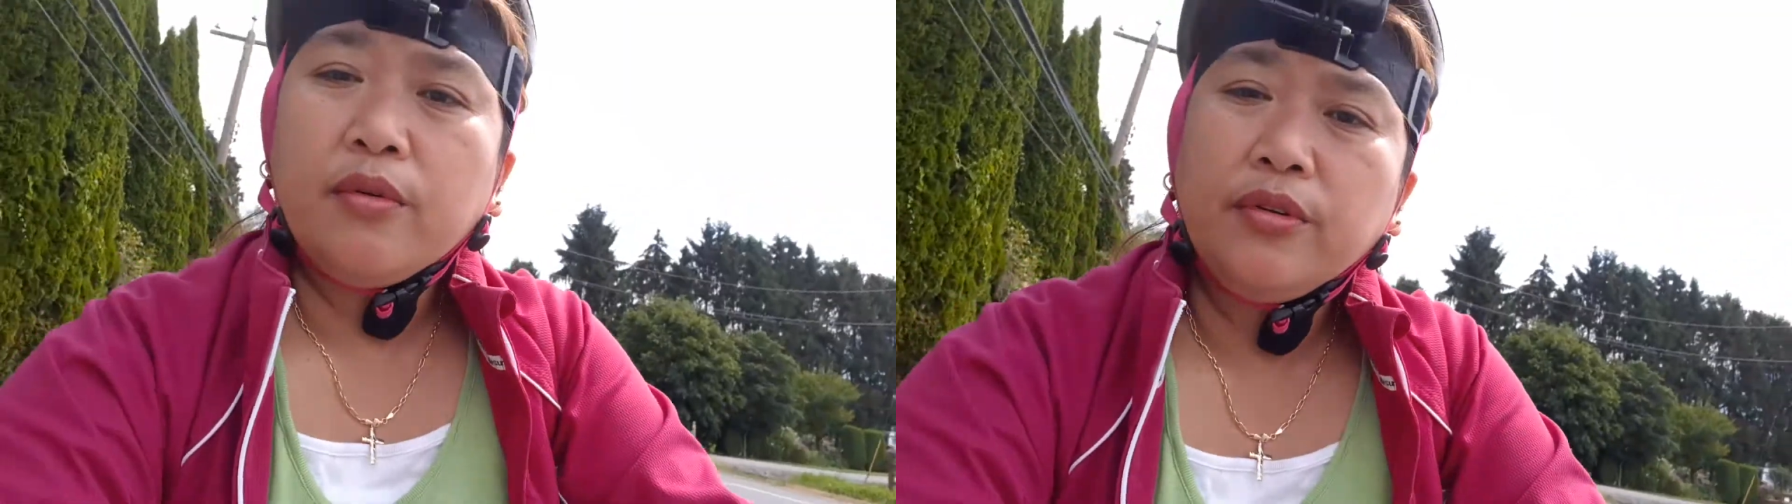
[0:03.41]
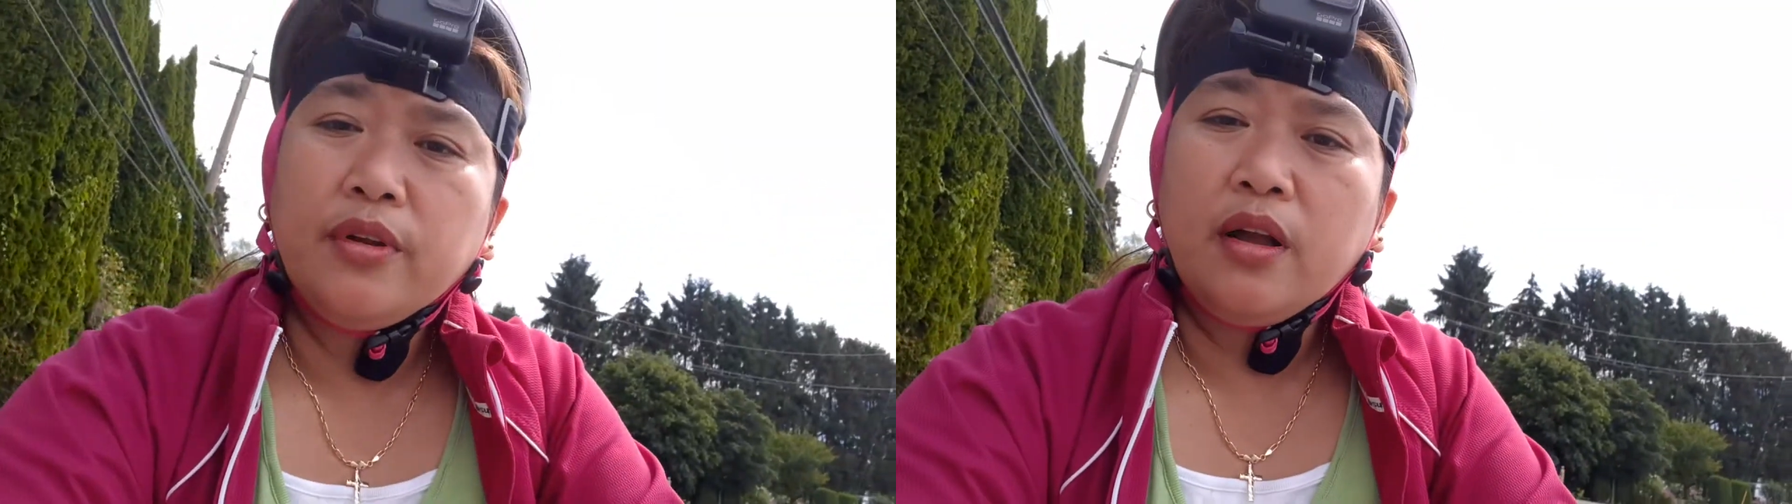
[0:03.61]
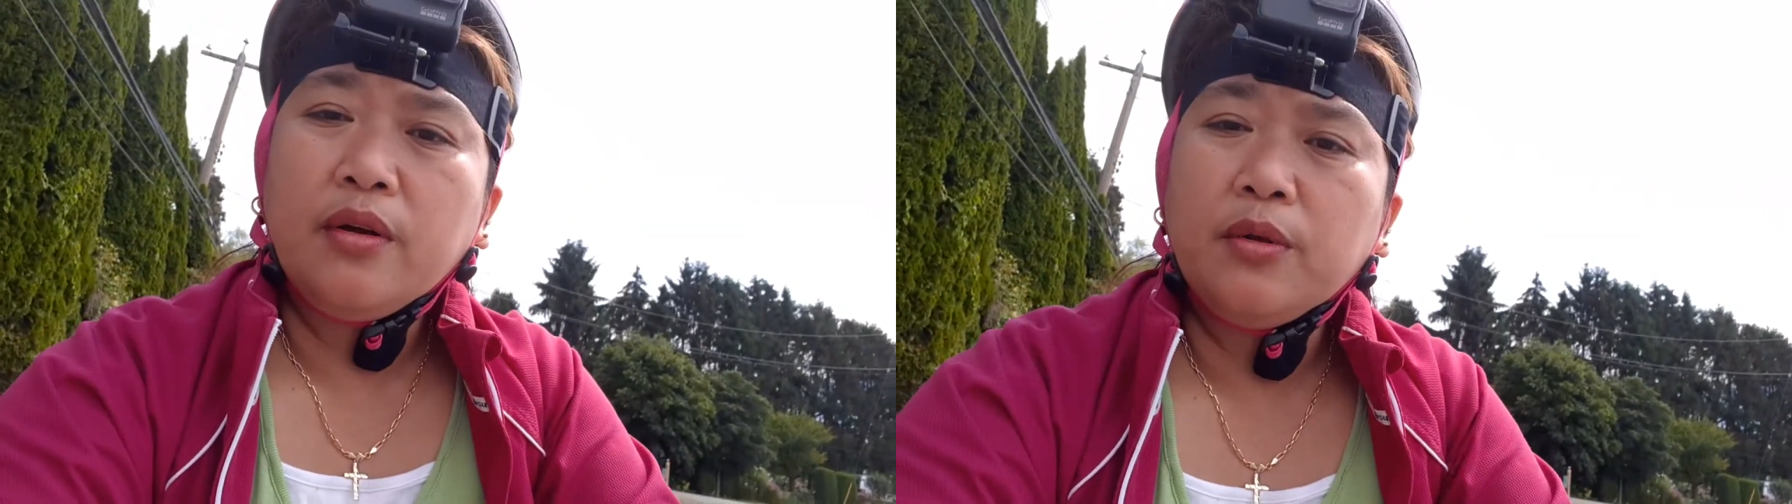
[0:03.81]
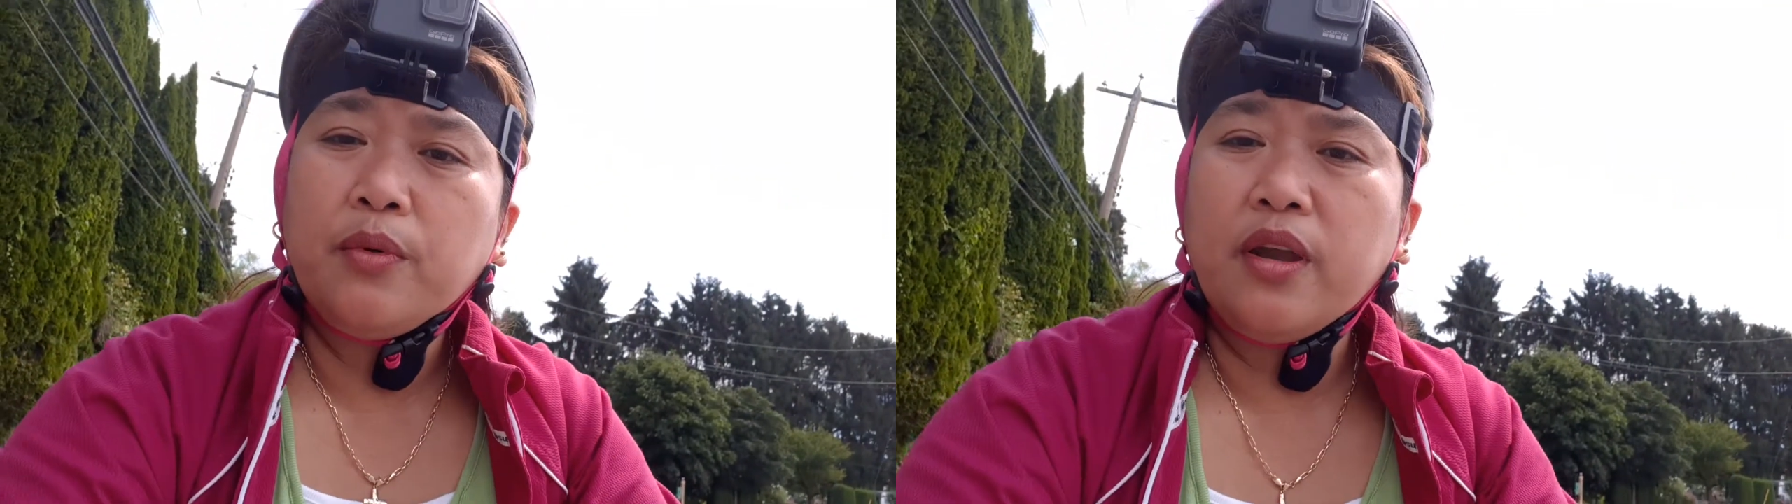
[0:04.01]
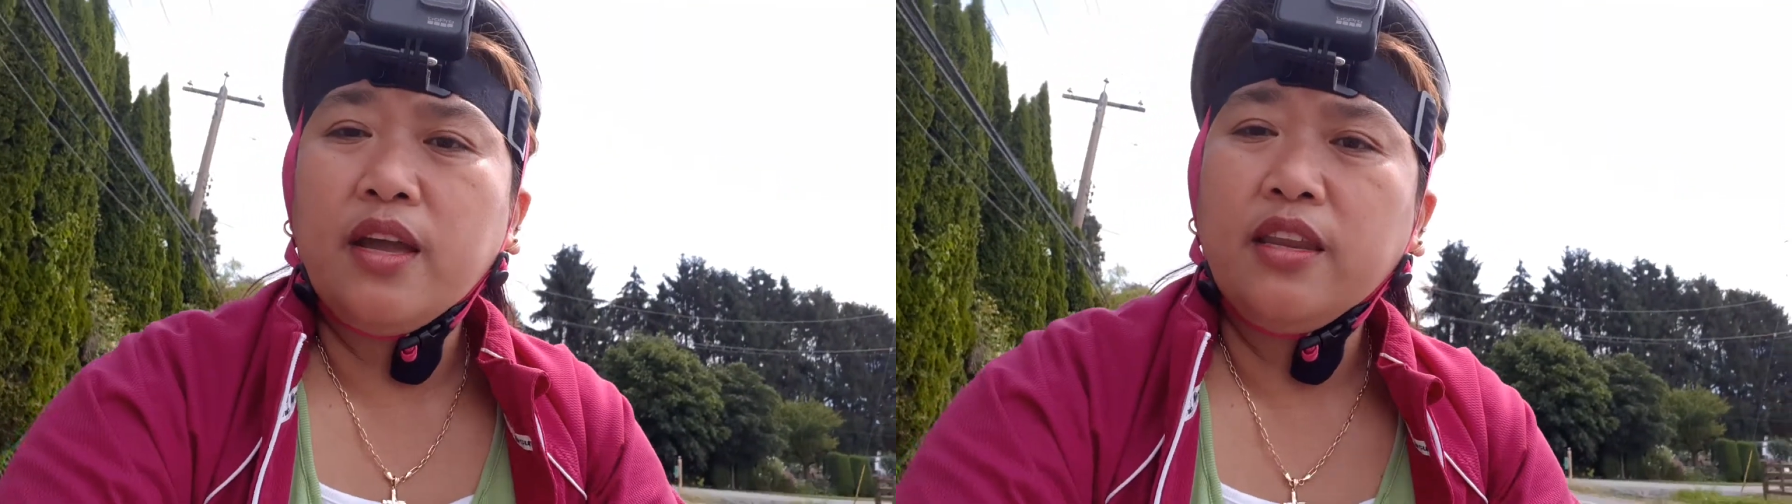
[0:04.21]
Road now and we're
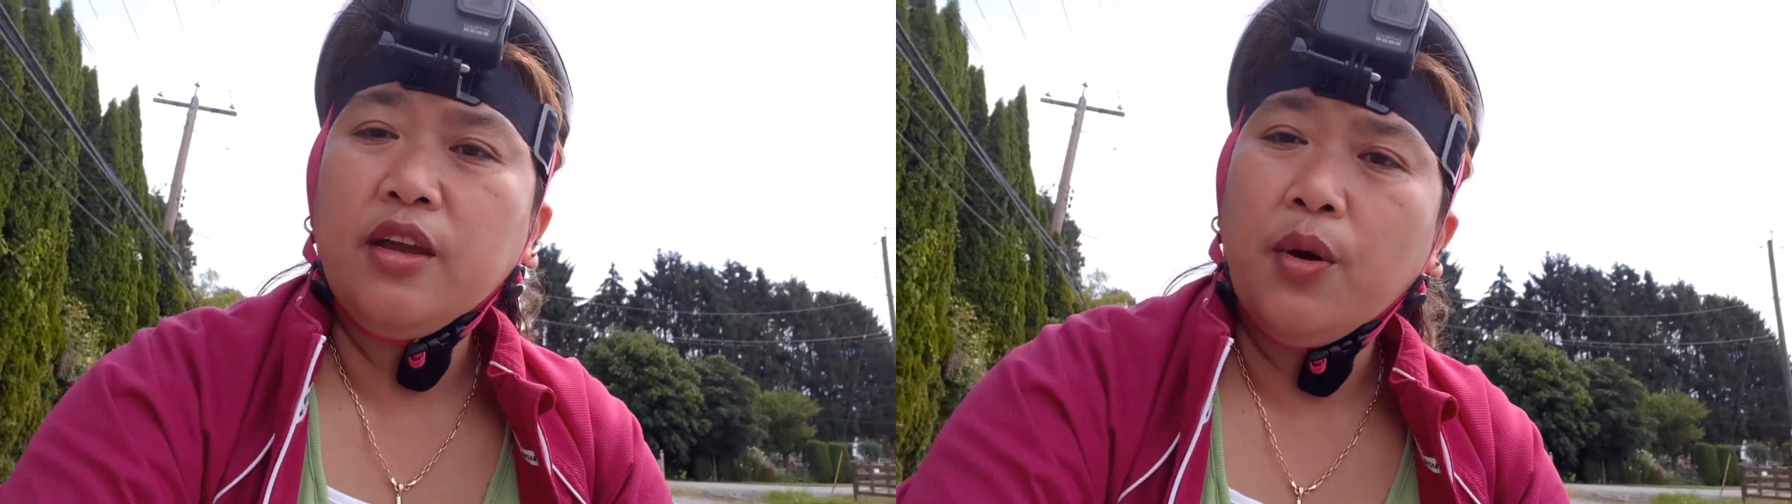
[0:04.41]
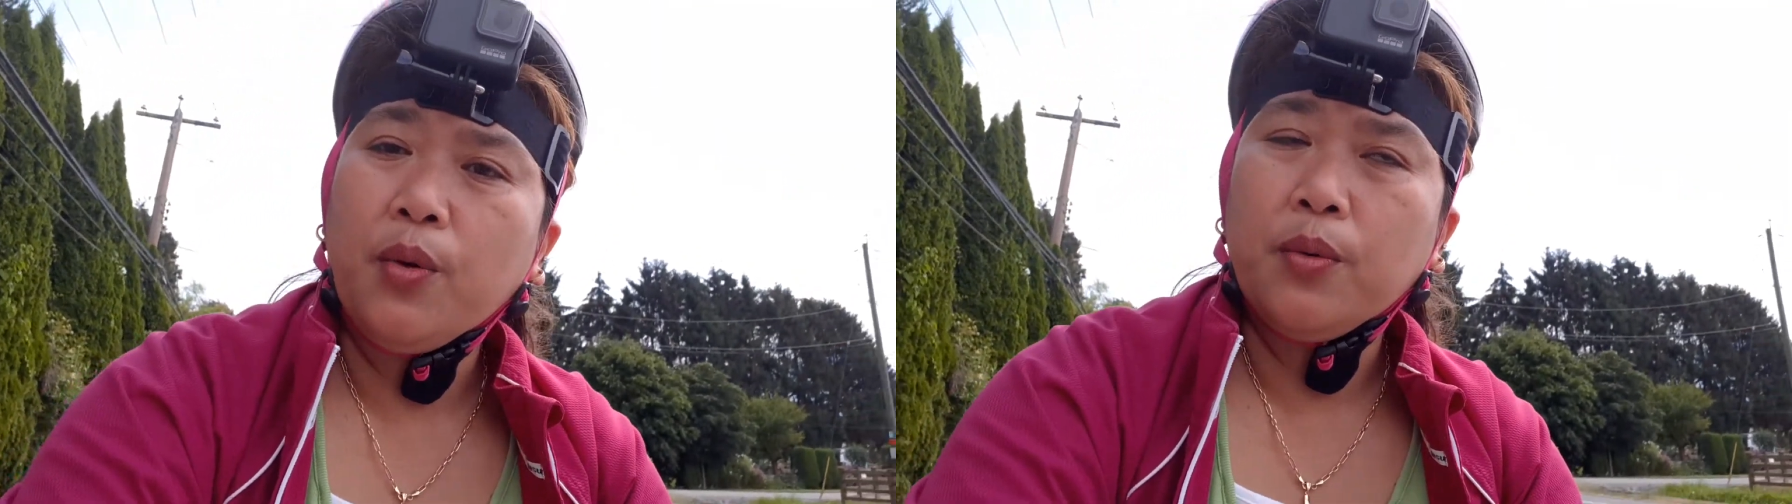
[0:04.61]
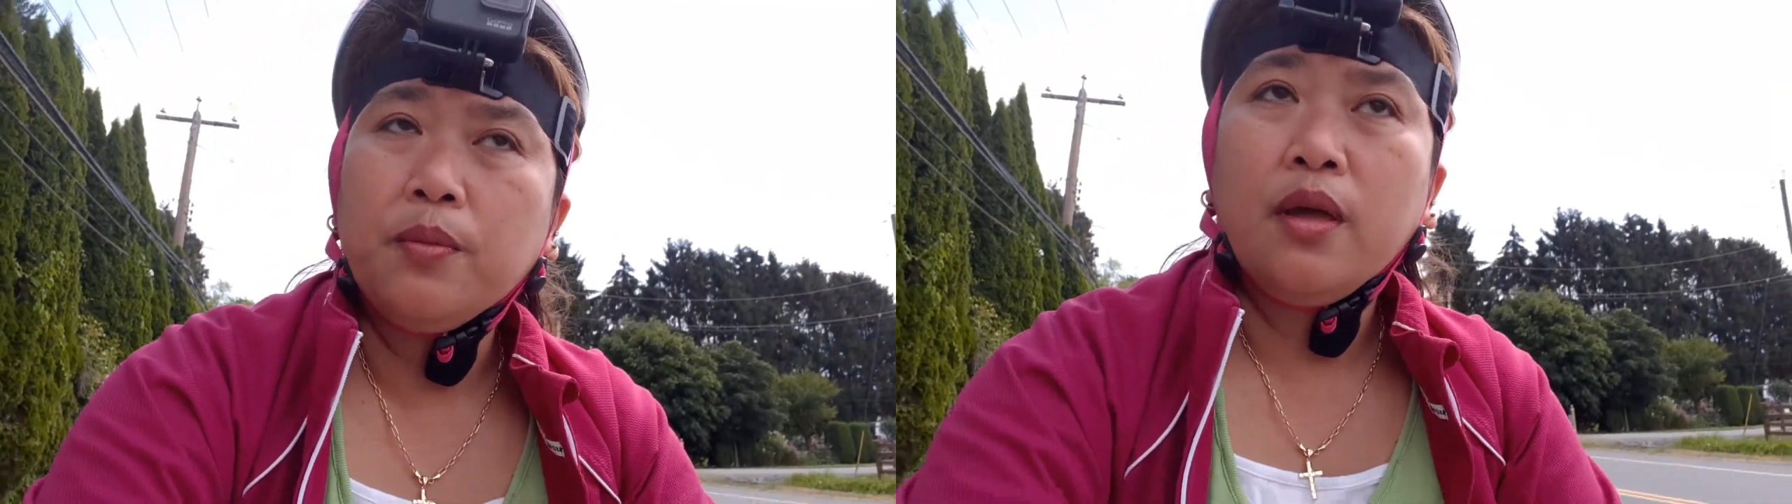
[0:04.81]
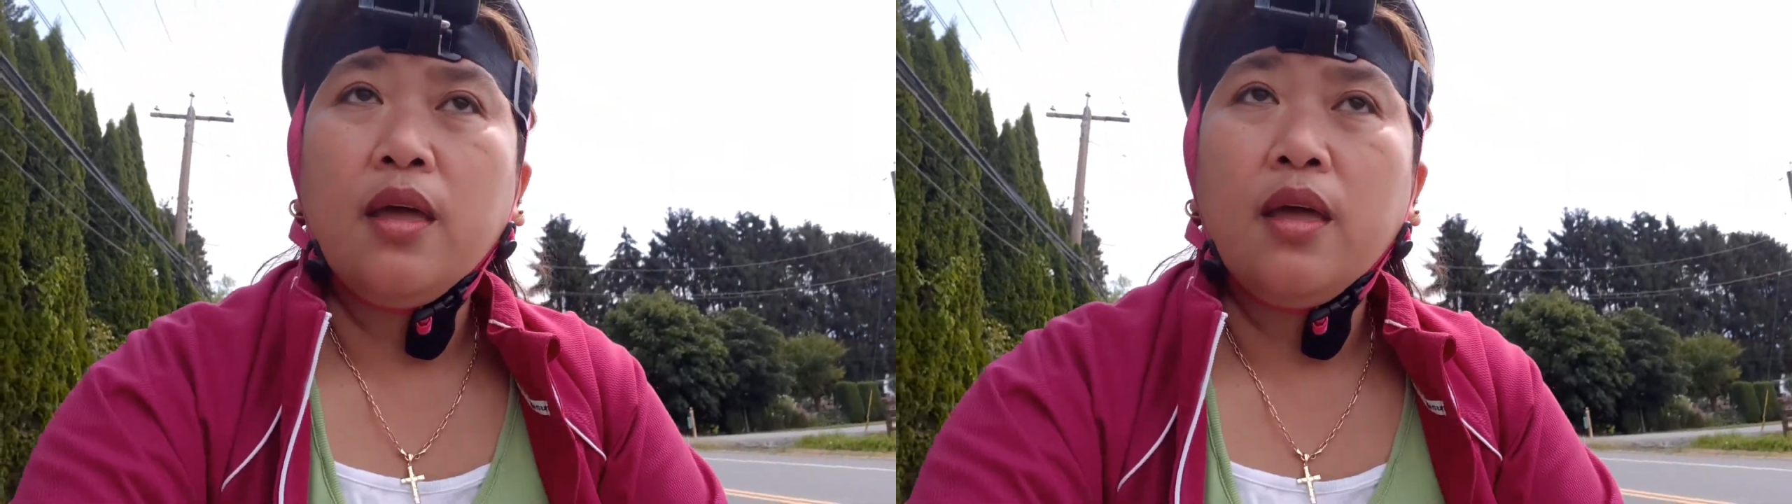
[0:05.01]
heading home